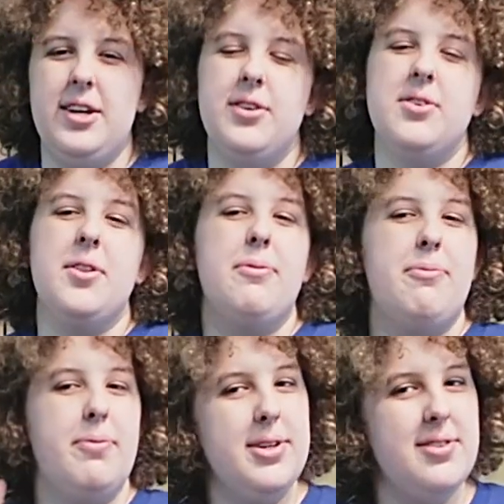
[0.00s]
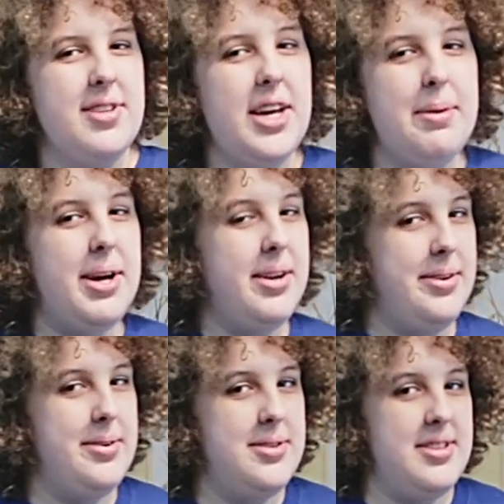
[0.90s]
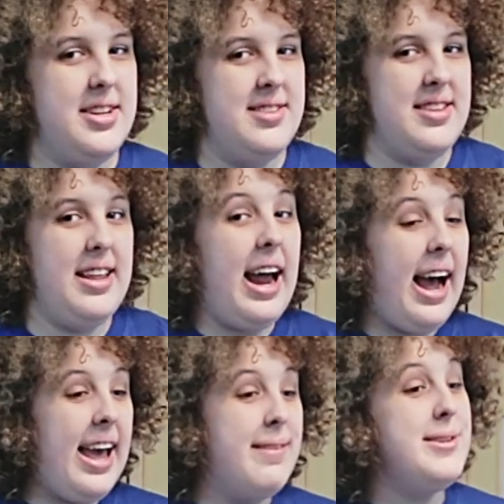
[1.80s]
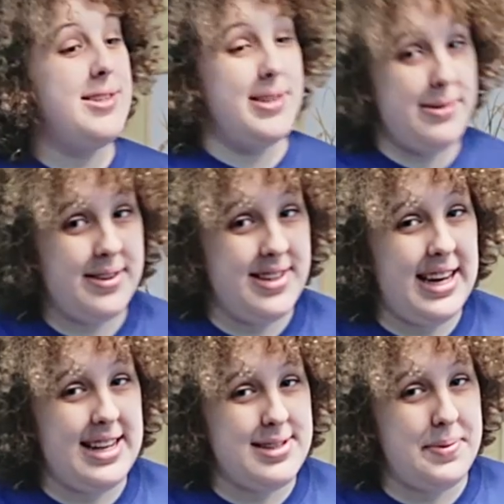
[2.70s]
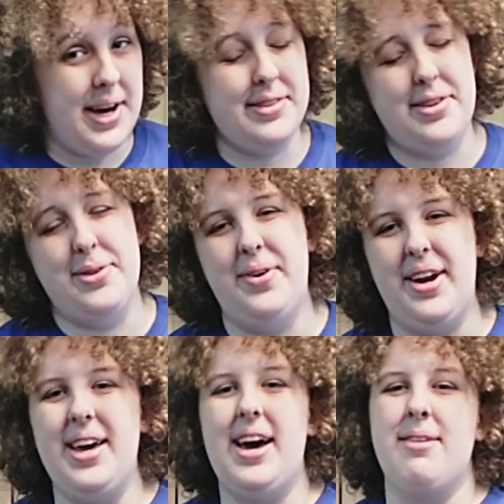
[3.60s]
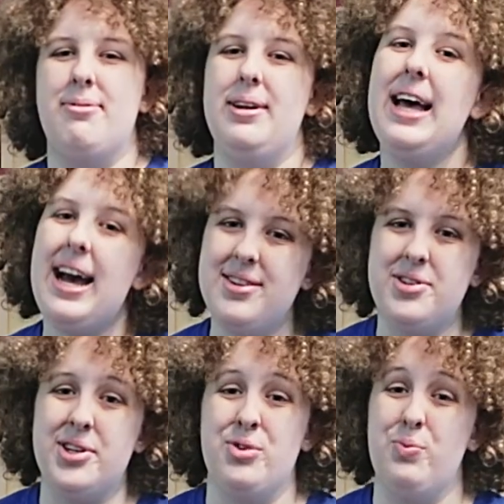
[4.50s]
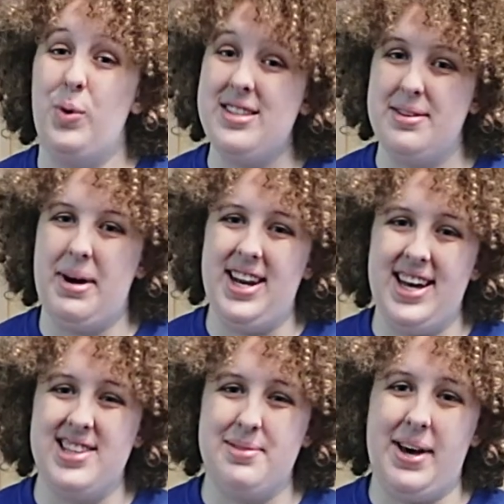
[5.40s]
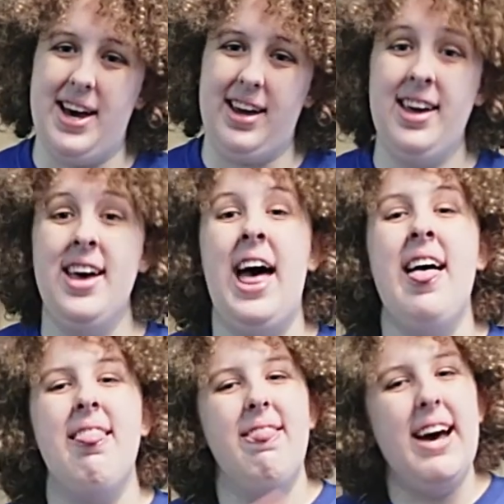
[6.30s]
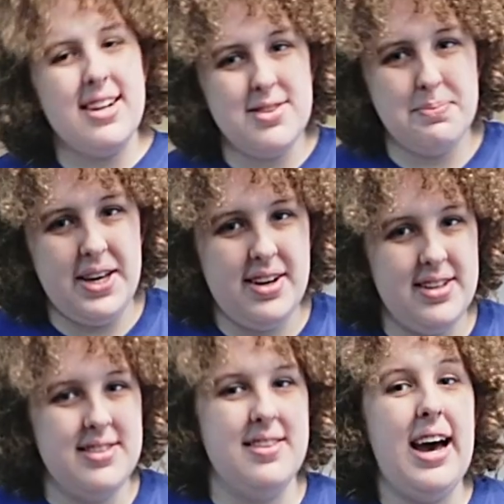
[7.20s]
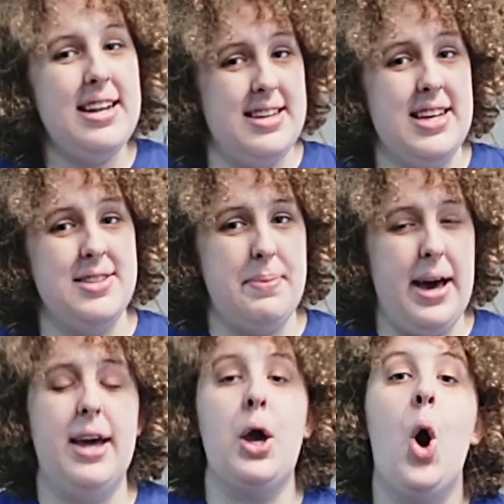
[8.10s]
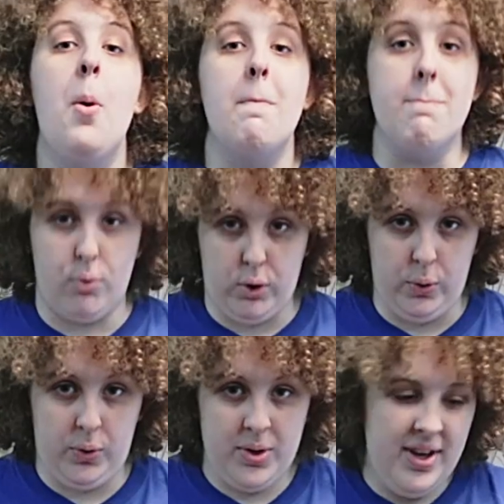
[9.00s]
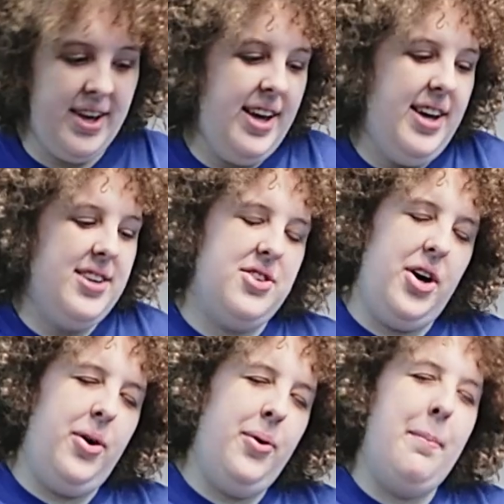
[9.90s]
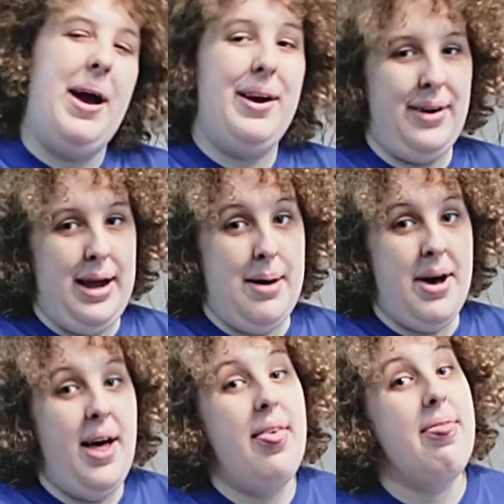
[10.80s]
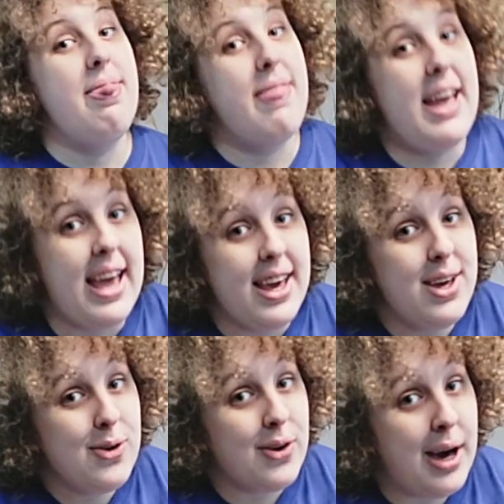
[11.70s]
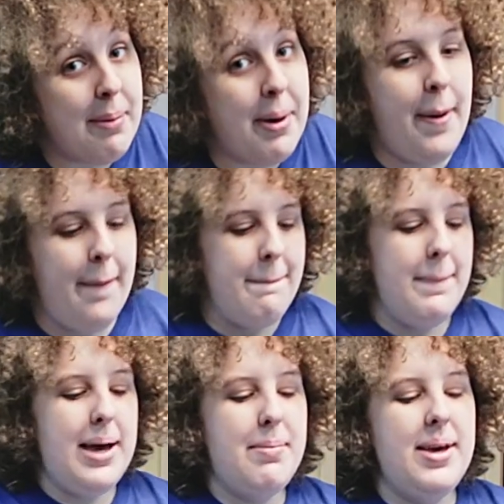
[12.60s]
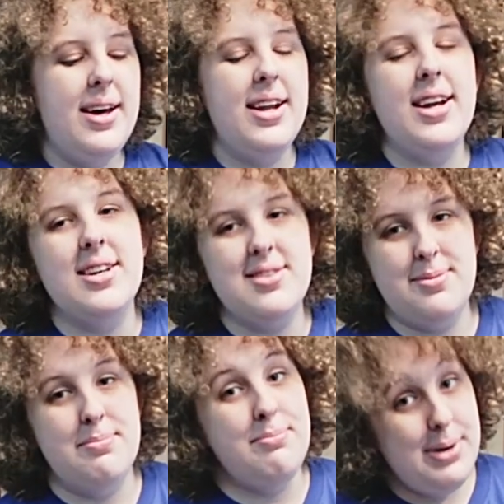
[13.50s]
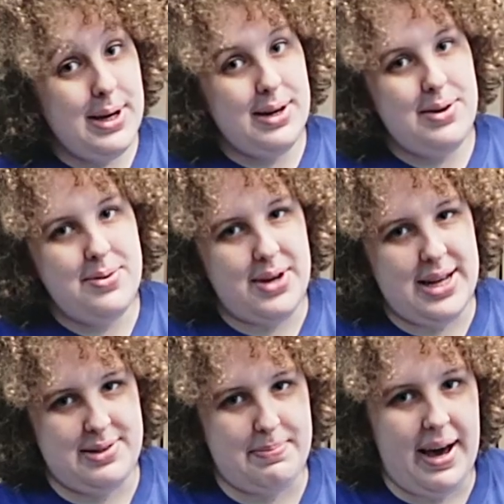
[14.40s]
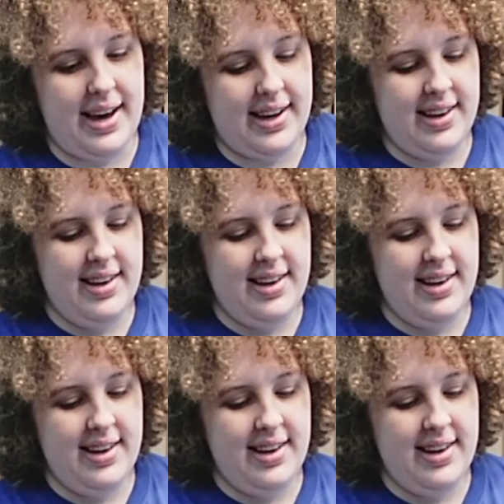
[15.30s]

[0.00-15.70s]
So the first thing you might notice is that I have a different dance bag than the one I had for last year's What's in My Dance Bag. That is because that dance bag broke. So my grandma, thank you grandma, made me a nice big new dance bag.